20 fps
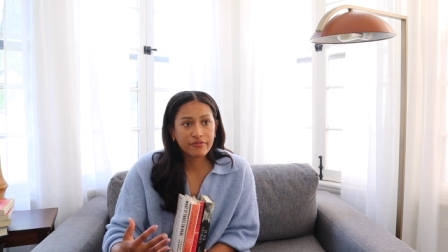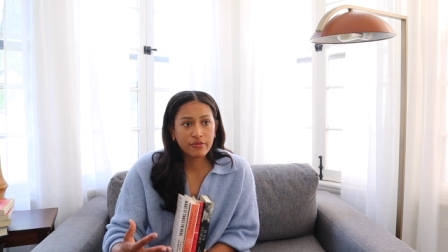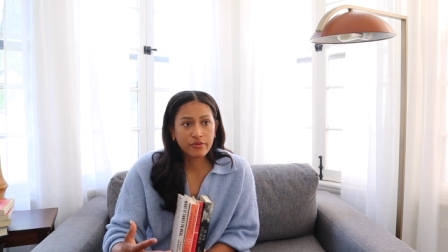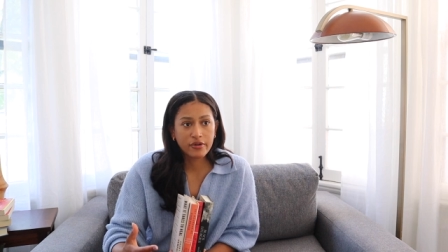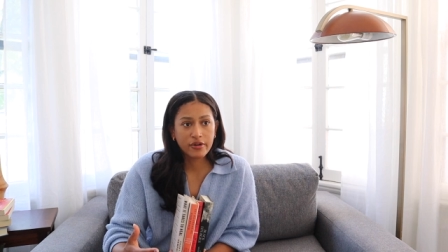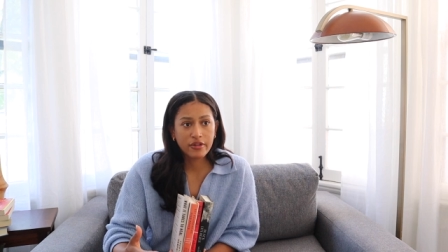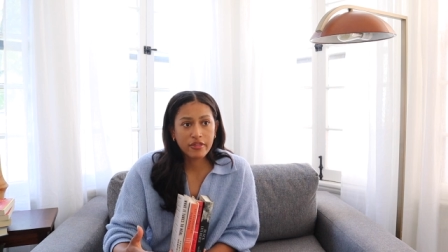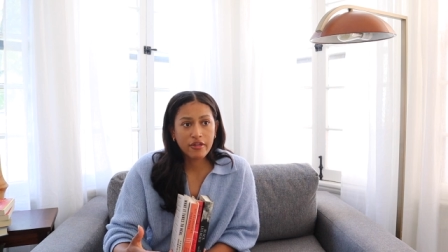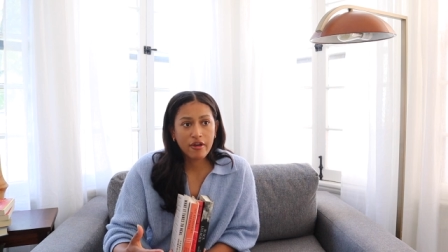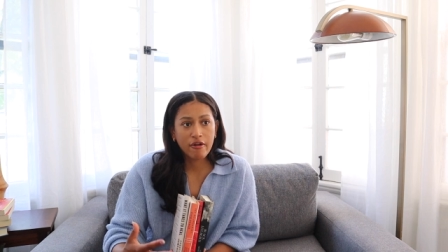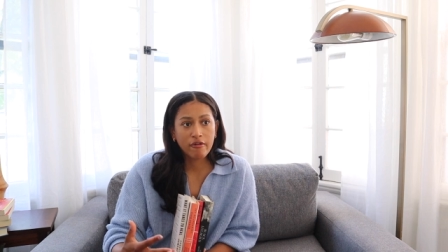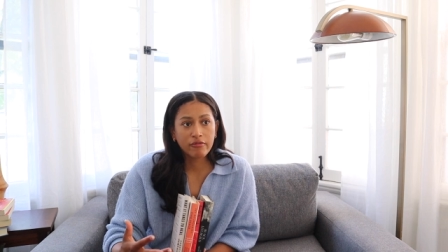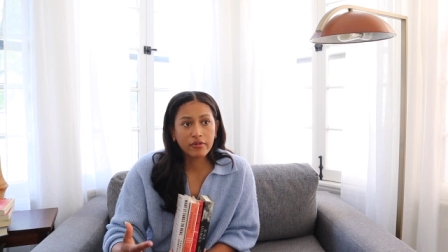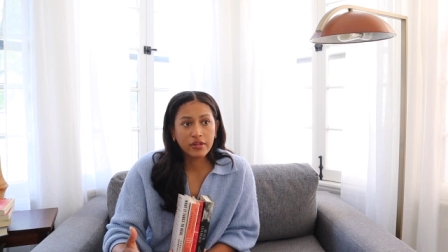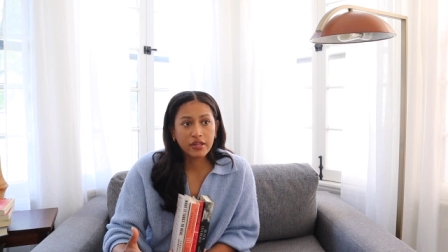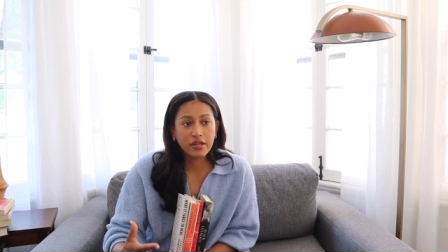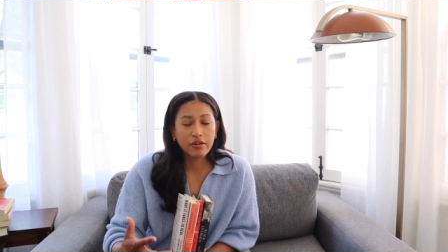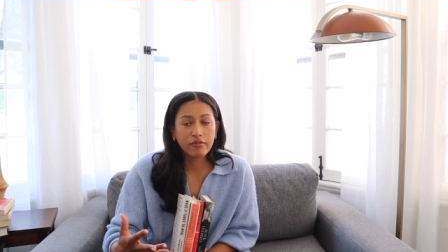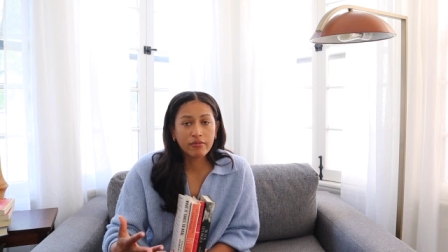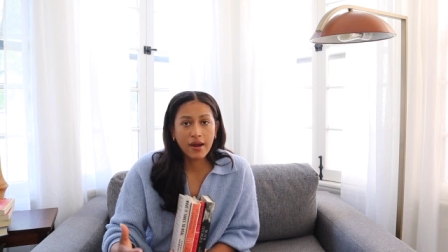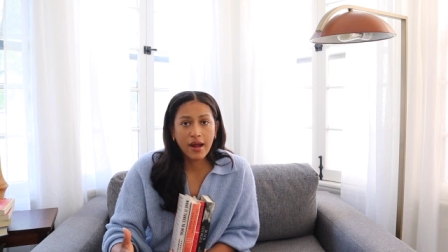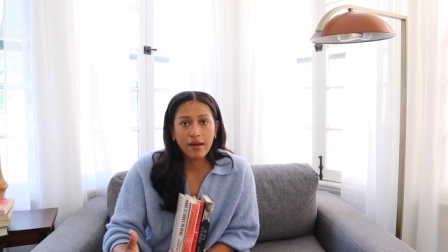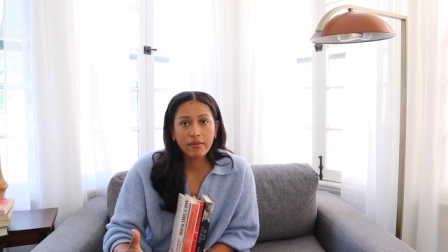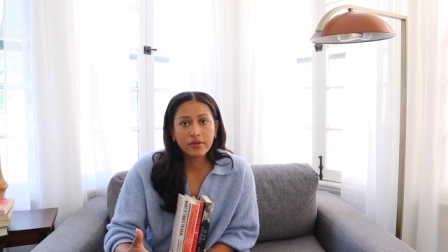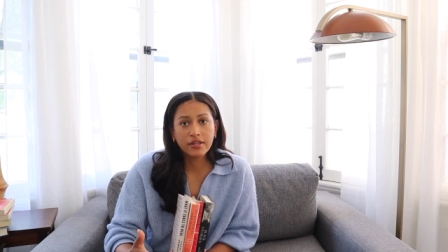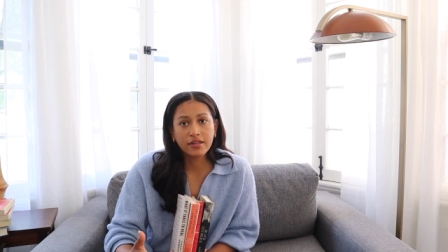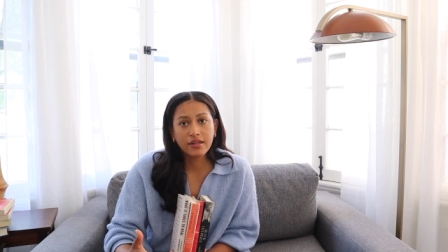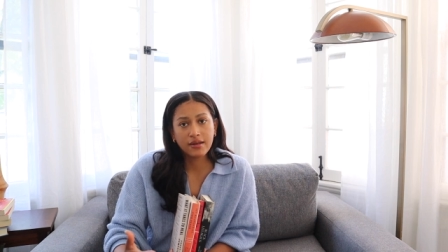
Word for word: forth a really grounded